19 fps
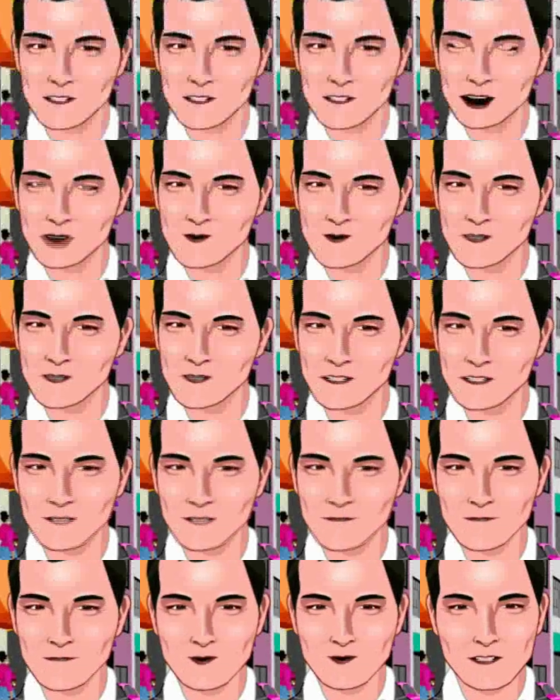visibility
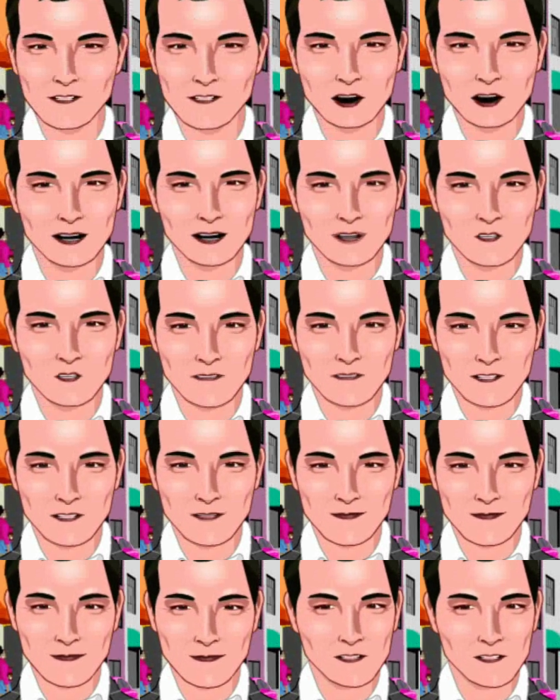conditions, you
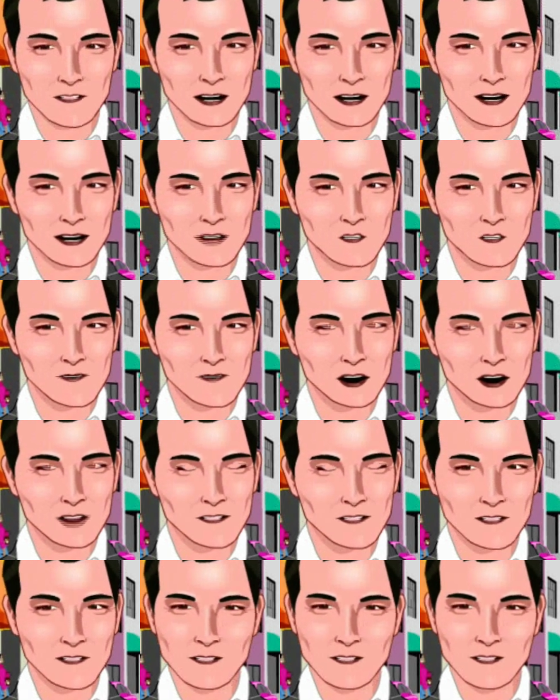may travel some
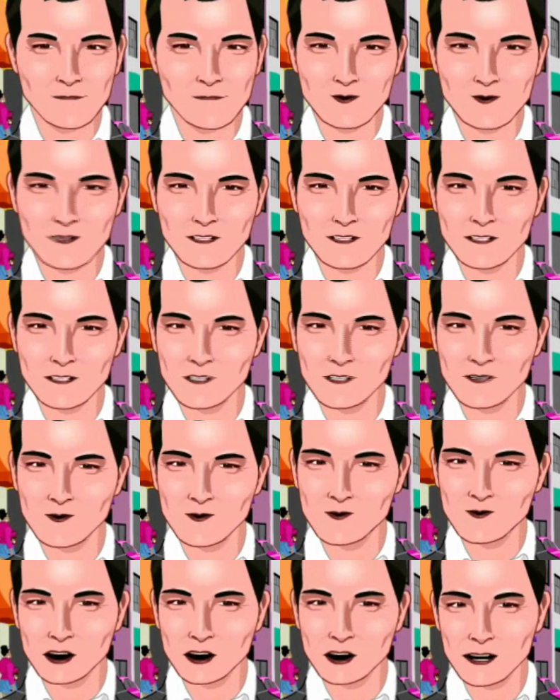distance towards a
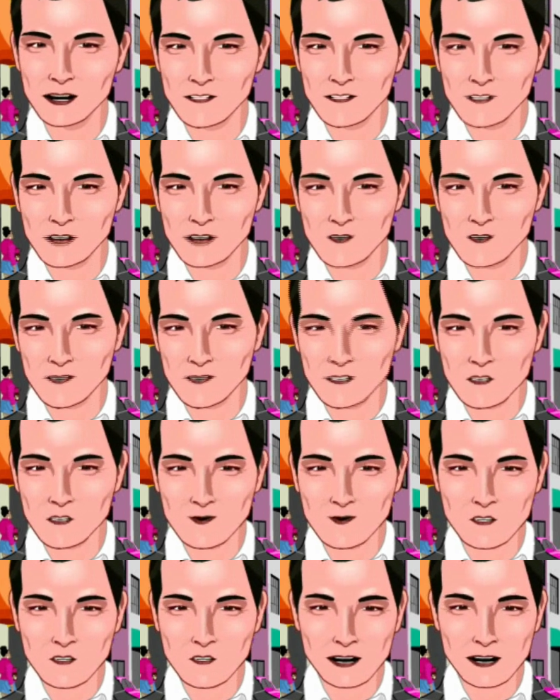dangerous situation
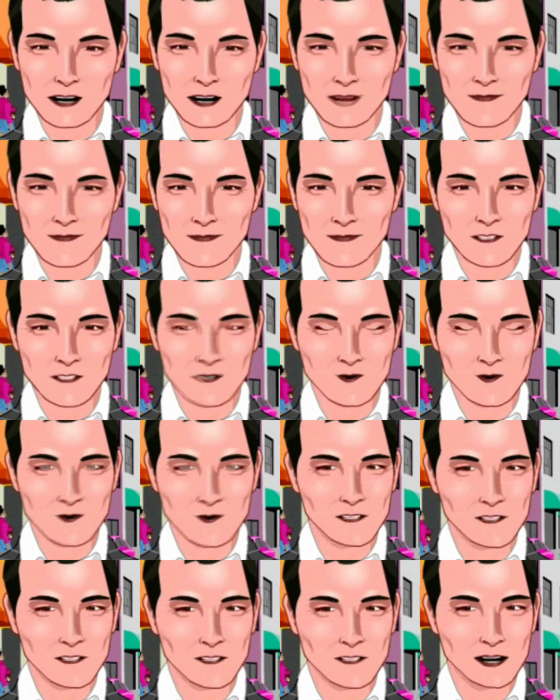before you see it.
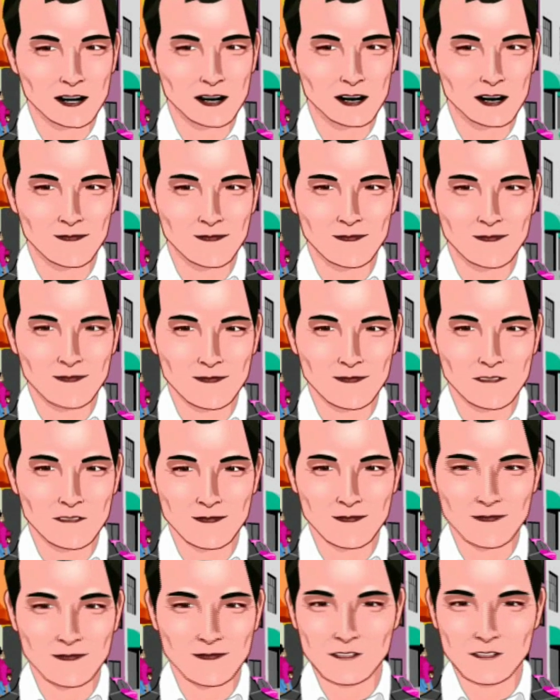Even
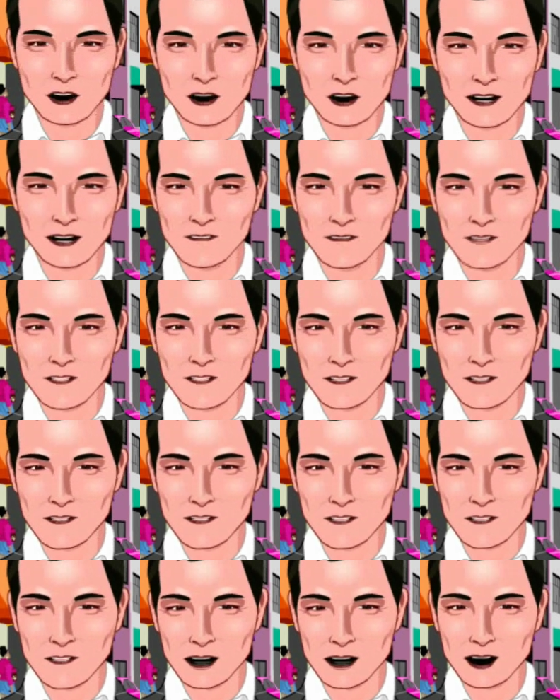after you see an
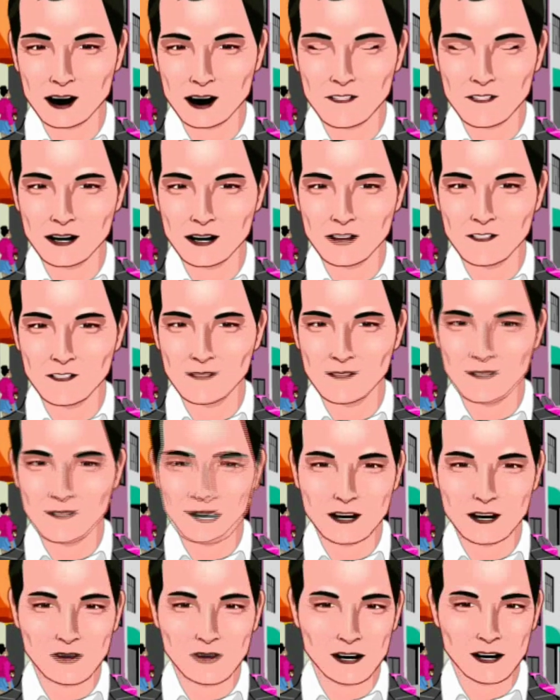object in your
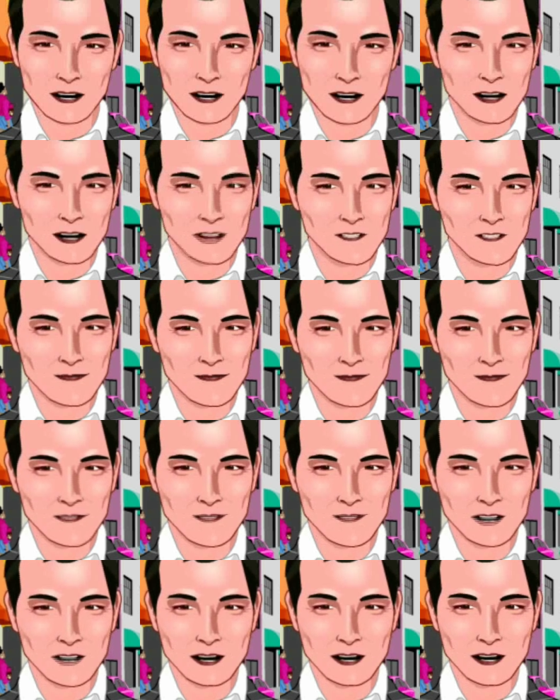path, you may
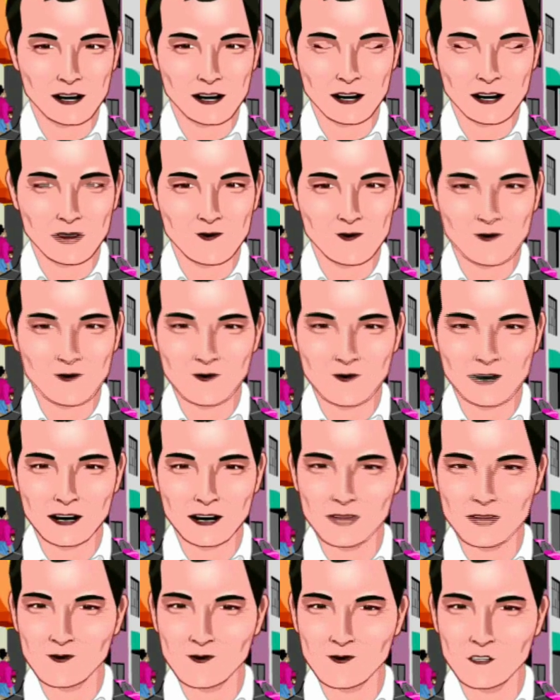go an additional
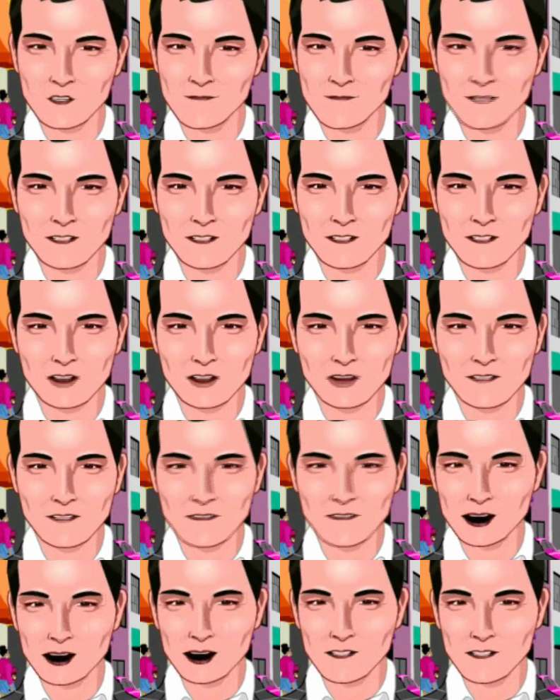distance before
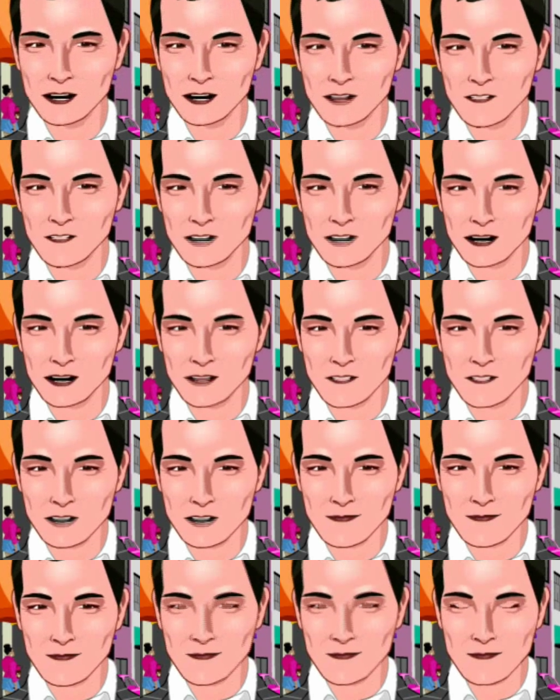recognizing it
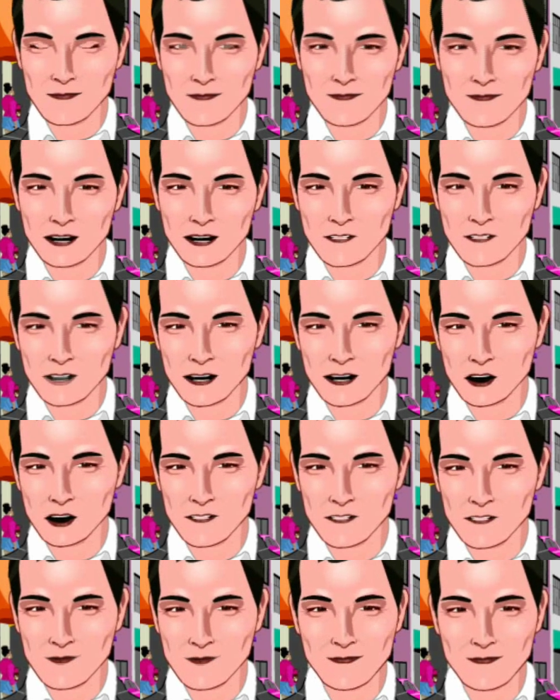as a hazard,
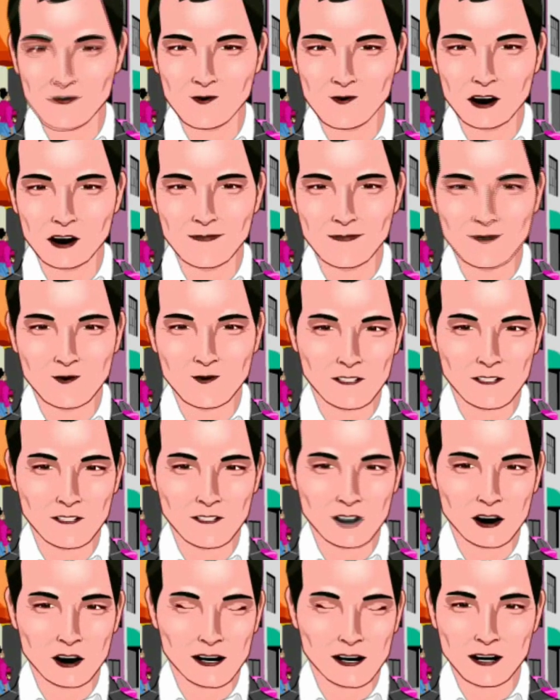which will require
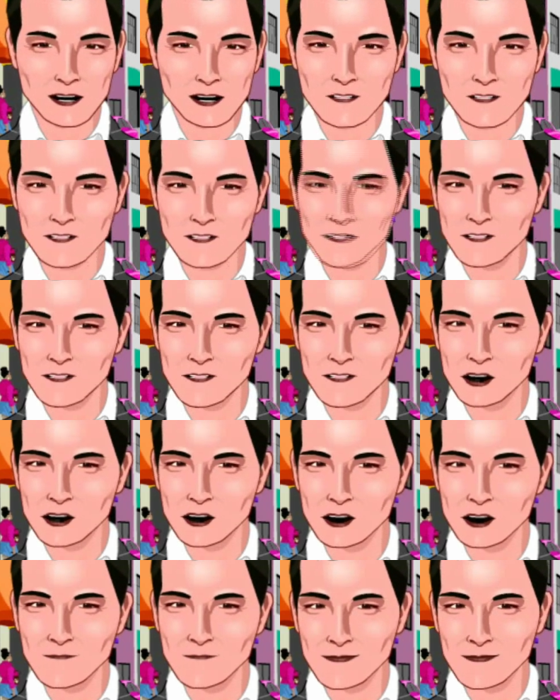you to stop.
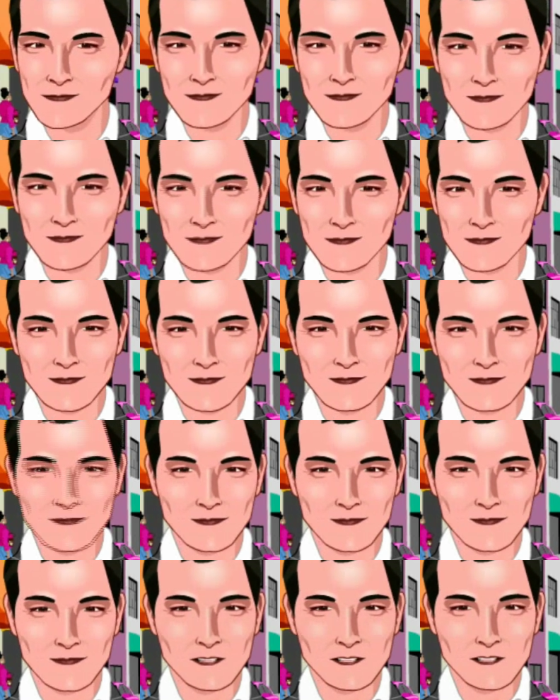In the
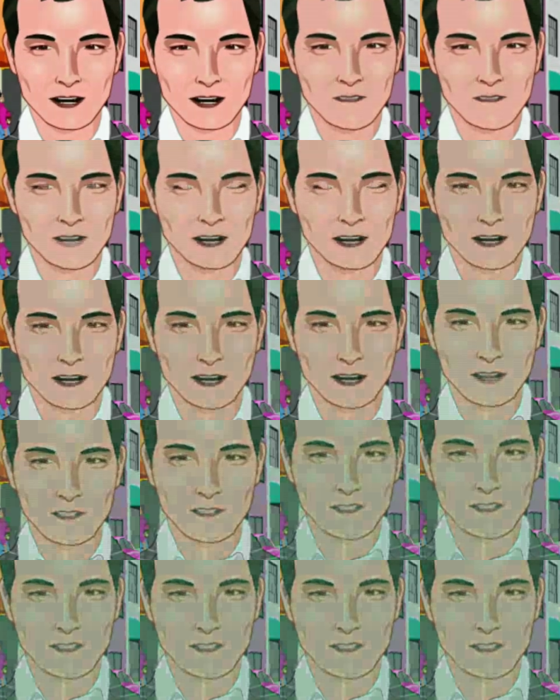event the legal speed